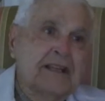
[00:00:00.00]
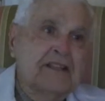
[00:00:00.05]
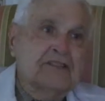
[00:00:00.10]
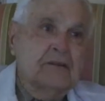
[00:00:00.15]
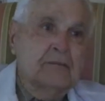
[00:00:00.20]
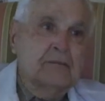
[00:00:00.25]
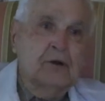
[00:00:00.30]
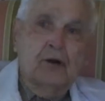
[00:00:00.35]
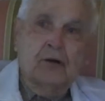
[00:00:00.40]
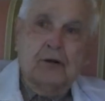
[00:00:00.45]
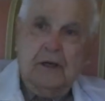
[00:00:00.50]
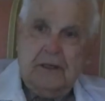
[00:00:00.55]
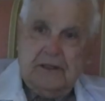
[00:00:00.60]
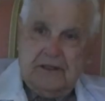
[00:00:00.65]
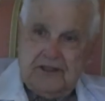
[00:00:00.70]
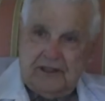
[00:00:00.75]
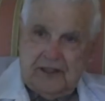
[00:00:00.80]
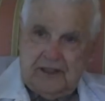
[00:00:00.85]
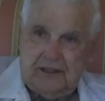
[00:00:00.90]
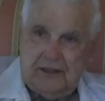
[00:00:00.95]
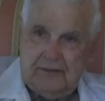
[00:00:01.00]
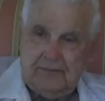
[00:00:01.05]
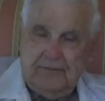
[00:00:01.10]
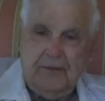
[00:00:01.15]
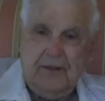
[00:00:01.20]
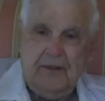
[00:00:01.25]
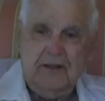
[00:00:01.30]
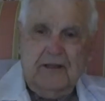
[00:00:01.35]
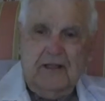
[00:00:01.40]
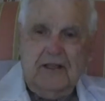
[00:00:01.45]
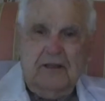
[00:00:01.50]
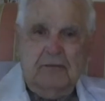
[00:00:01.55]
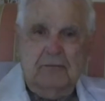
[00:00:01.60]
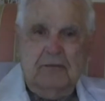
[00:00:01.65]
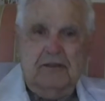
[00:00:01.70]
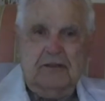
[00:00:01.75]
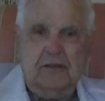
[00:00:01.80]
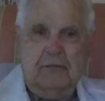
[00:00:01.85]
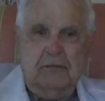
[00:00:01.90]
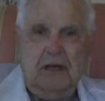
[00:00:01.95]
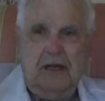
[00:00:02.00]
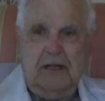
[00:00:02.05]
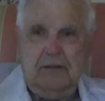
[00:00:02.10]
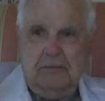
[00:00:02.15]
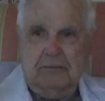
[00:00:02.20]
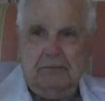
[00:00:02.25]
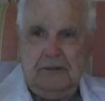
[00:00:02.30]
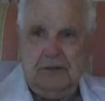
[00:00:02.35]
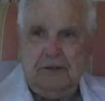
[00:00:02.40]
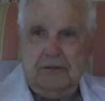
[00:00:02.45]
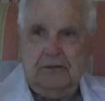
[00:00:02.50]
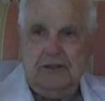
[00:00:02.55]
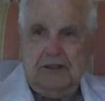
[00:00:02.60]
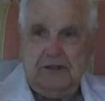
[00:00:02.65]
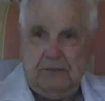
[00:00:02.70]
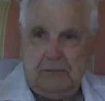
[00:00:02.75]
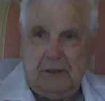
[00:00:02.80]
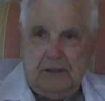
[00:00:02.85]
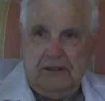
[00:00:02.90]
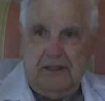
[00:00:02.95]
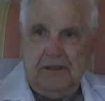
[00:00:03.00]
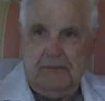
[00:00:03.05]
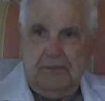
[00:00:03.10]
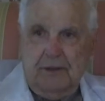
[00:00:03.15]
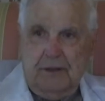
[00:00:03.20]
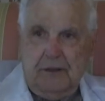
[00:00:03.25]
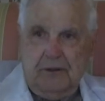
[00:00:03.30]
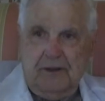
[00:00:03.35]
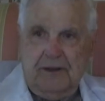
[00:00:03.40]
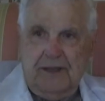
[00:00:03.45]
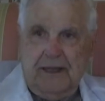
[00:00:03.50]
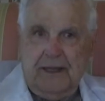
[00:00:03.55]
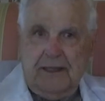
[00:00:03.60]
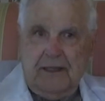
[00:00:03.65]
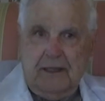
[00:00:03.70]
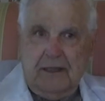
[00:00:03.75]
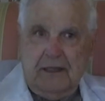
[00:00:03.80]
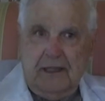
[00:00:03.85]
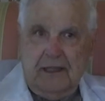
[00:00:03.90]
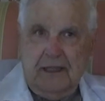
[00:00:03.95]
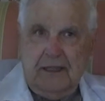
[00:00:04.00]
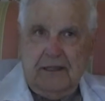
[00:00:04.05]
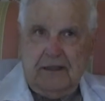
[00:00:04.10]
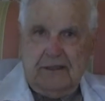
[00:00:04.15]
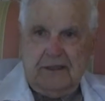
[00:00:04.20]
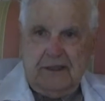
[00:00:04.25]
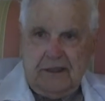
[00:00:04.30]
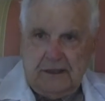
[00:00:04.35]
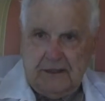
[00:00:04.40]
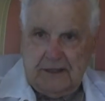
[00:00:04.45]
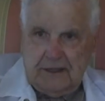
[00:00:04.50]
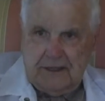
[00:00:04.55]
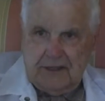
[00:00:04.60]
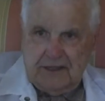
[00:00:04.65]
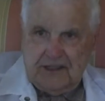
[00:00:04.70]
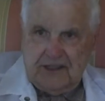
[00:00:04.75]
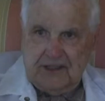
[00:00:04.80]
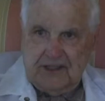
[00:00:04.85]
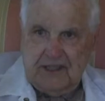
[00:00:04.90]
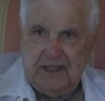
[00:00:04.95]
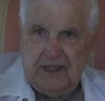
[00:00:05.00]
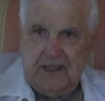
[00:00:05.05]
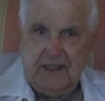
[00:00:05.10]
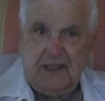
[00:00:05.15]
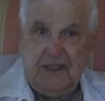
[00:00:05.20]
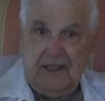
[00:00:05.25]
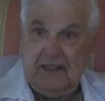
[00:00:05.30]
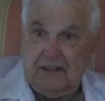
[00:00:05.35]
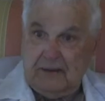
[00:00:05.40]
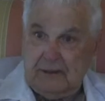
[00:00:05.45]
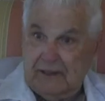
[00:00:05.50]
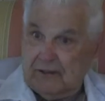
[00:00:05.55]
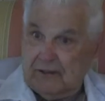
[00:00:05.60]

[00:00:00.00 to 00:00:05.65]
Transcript: it's a Bogart Center, but Martin Boone and his mother, they built that in the late 30s. It's right